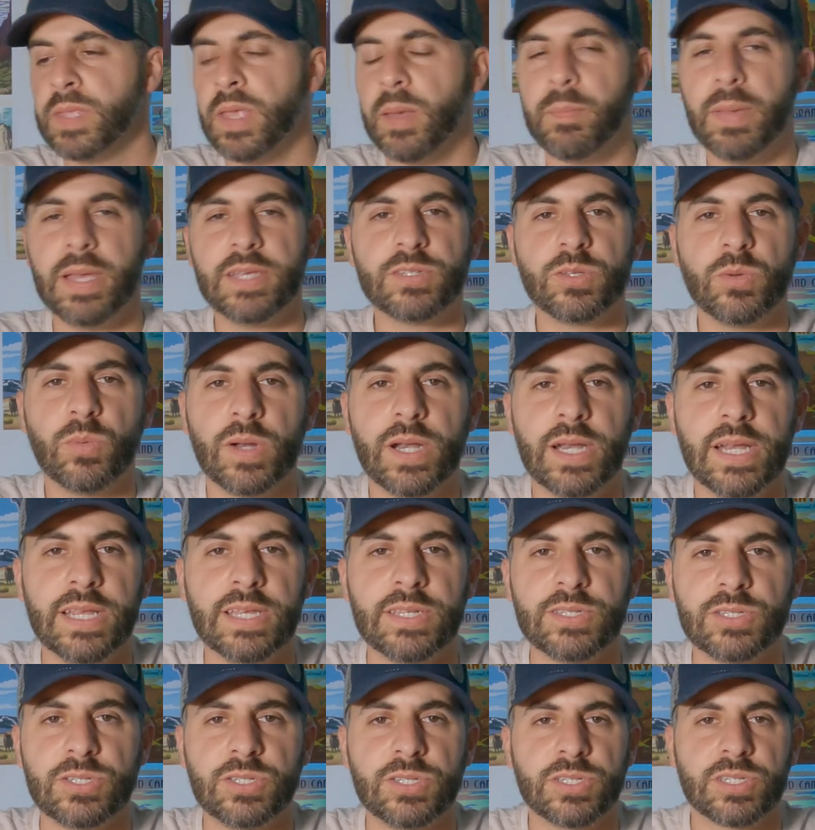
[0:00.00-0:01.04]
Basically what it
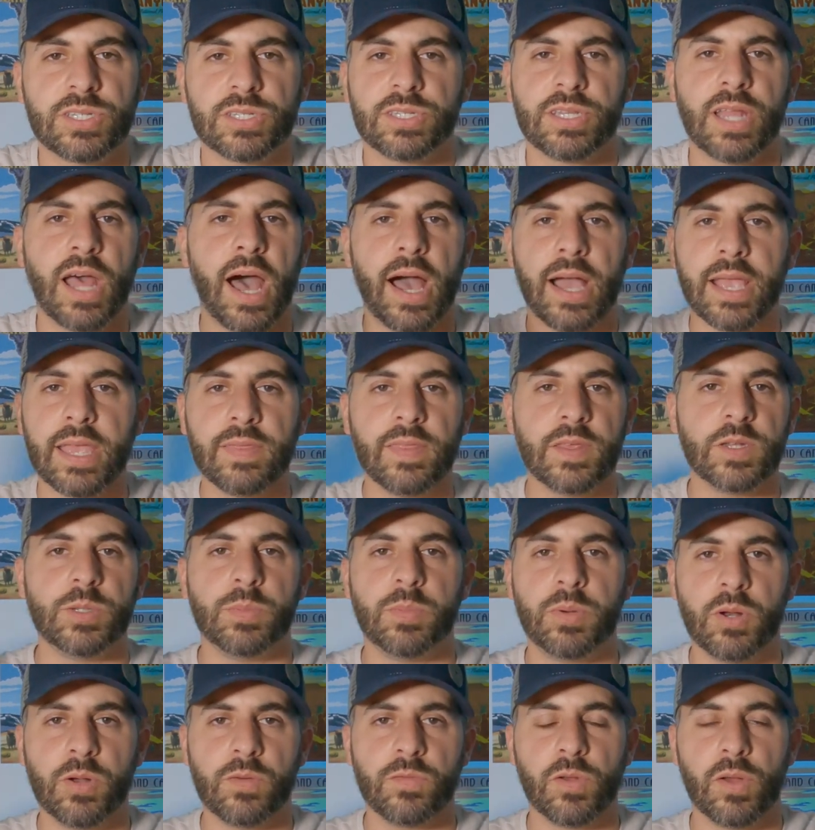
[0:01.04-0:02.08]
is just a stocking that you
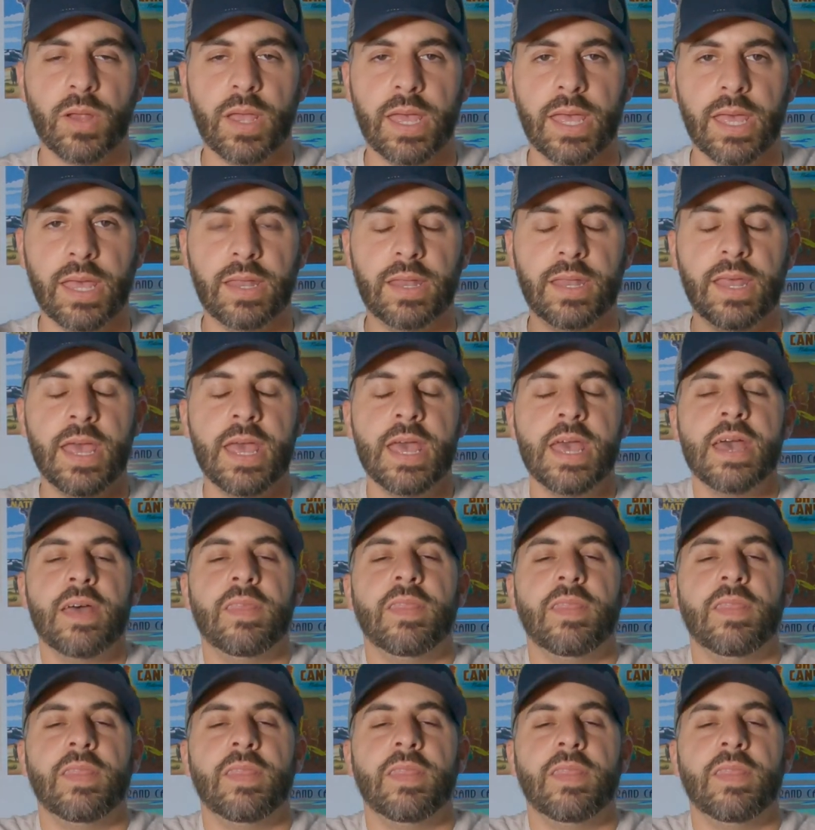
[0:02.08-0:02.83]
put over your head